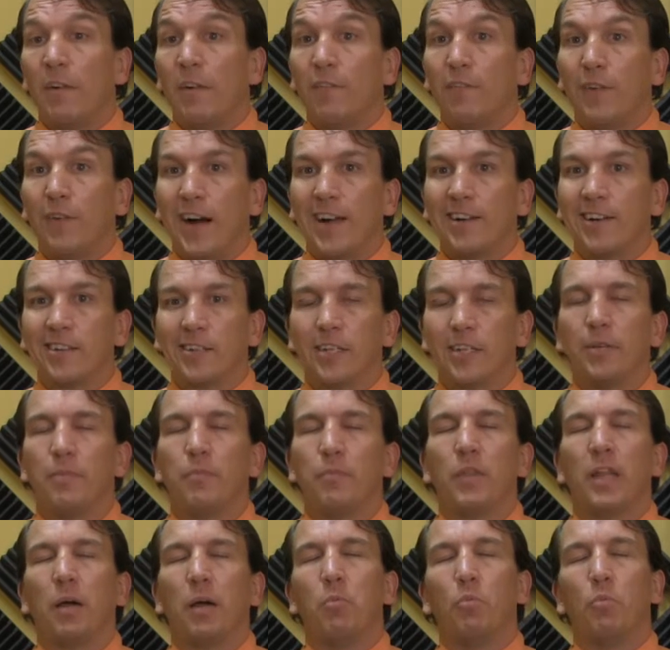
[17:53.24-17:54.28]
Finally,
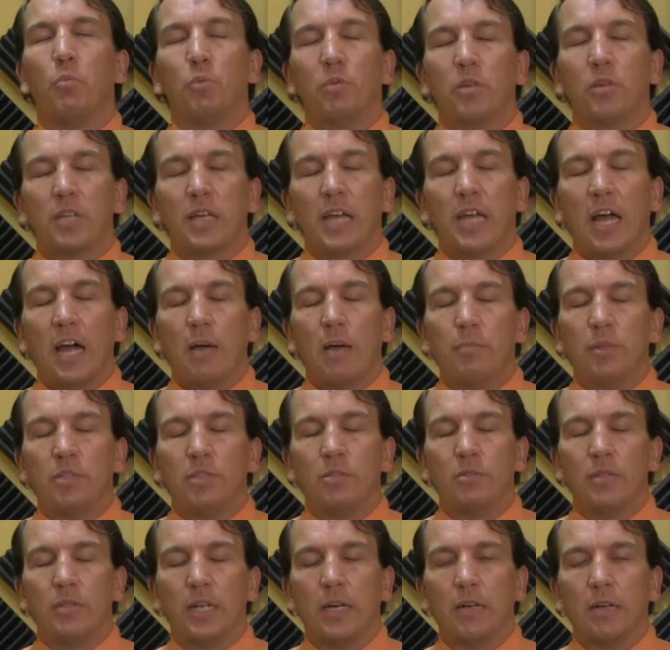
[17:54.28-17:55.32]
I'm really happy
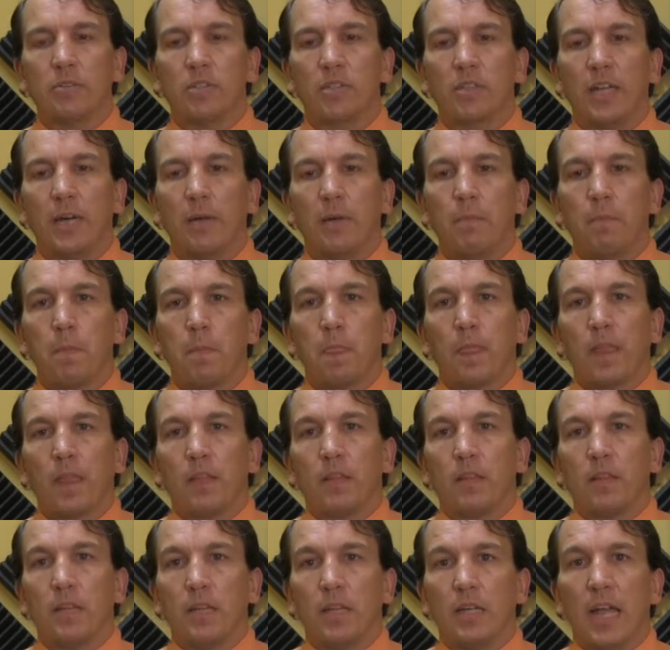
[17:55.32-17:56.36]
to announce that
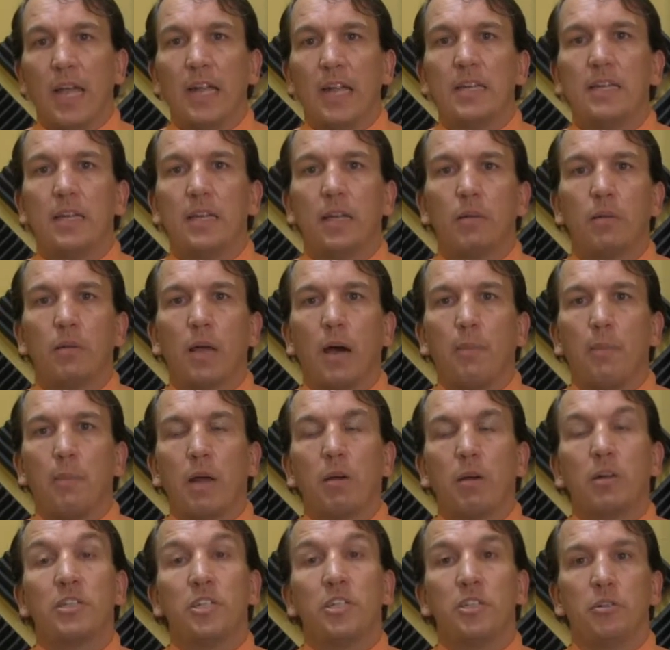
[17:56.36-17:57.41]
the
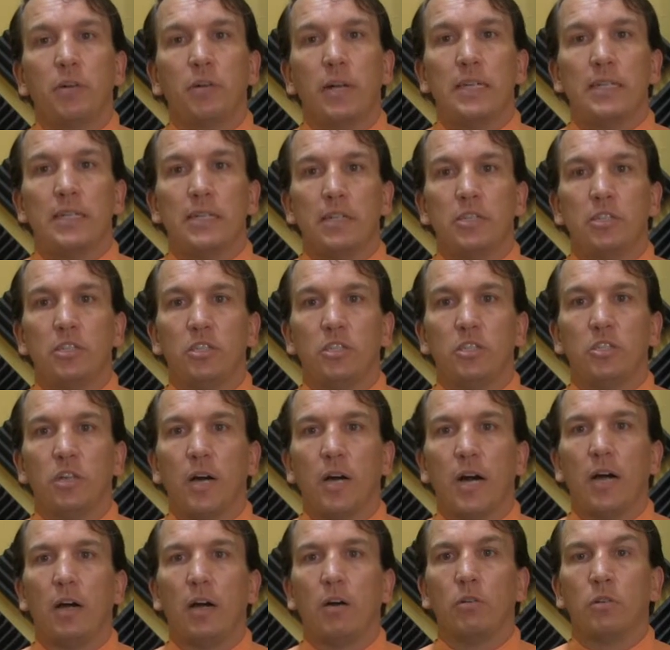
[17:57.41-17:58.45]
Parenting Your ADHD
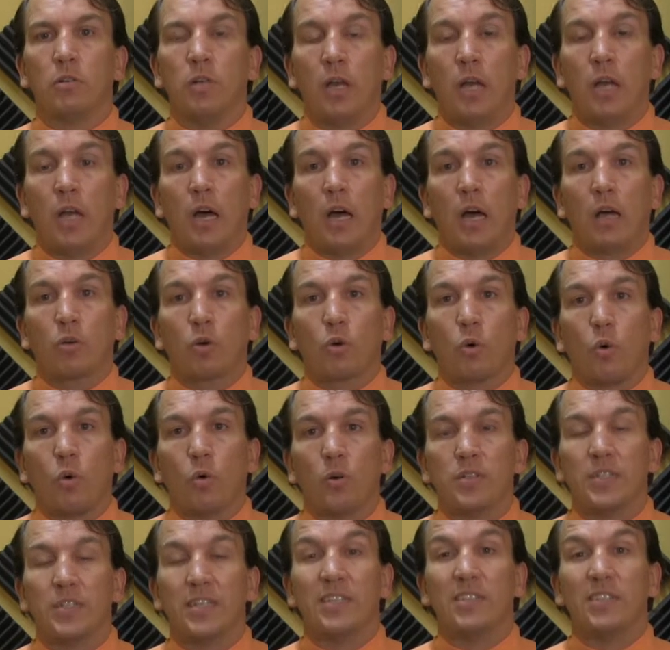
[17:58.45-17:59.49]
Child
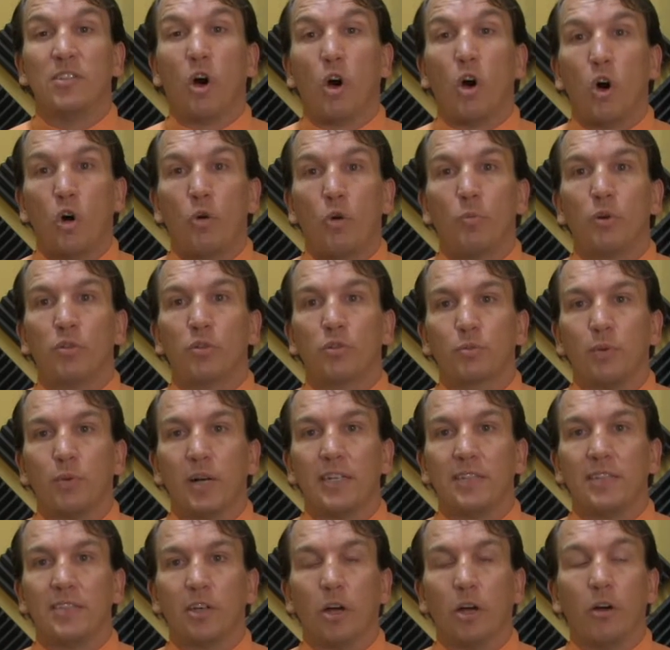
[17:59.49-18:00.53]
course is almost
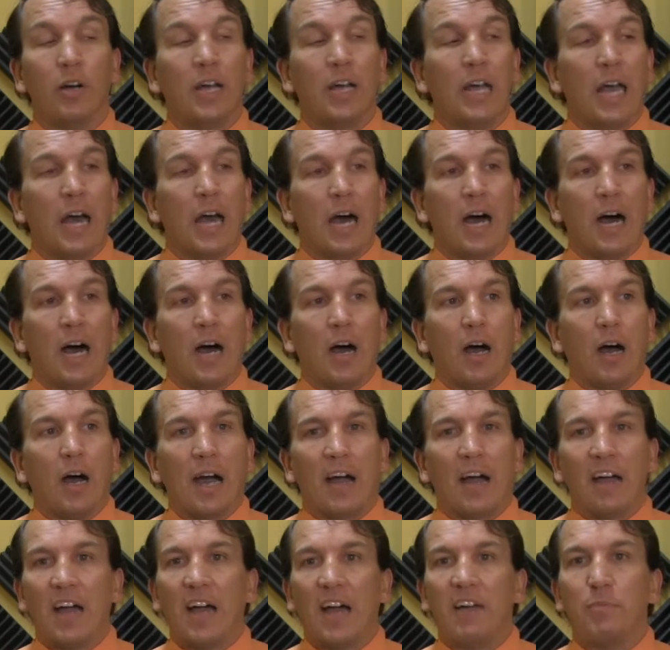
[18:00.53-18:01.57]
ready to go.
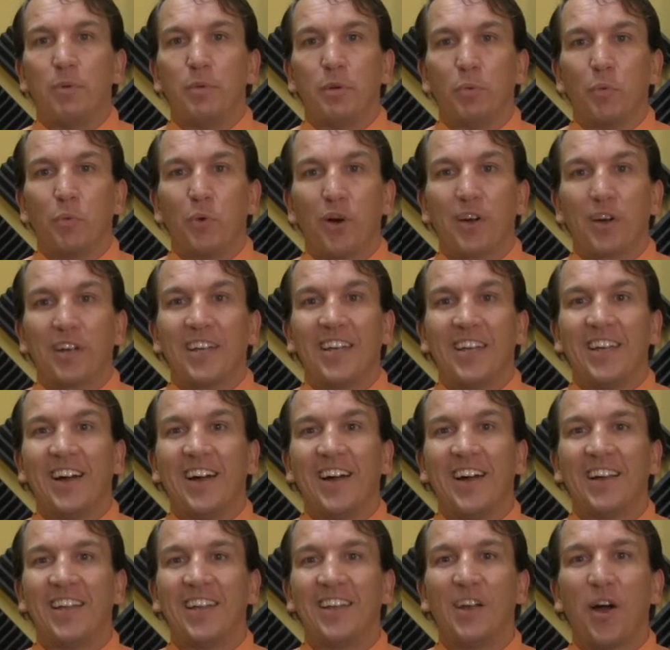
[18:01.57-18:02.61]
I've been working
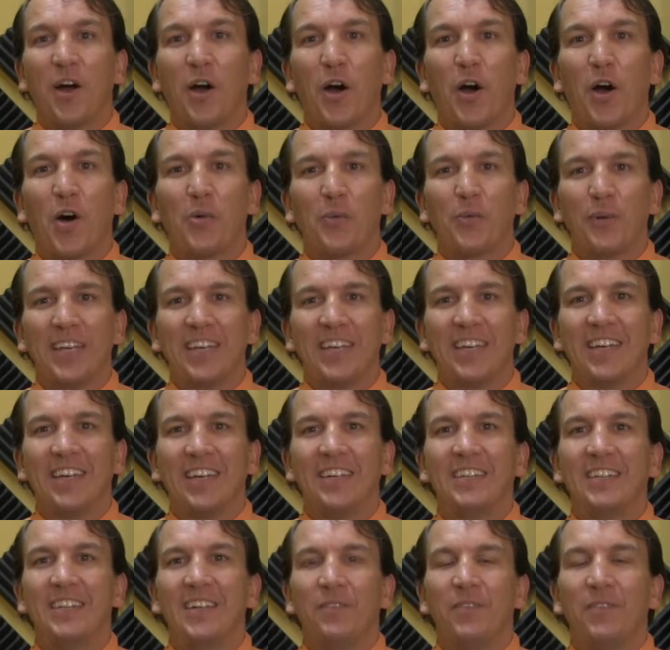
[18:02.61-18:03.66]
on it all
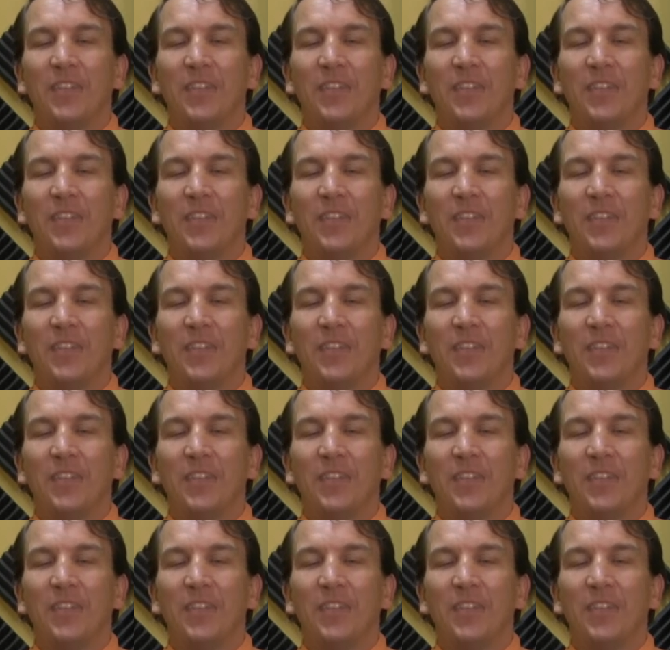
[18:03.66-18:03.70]
weekend.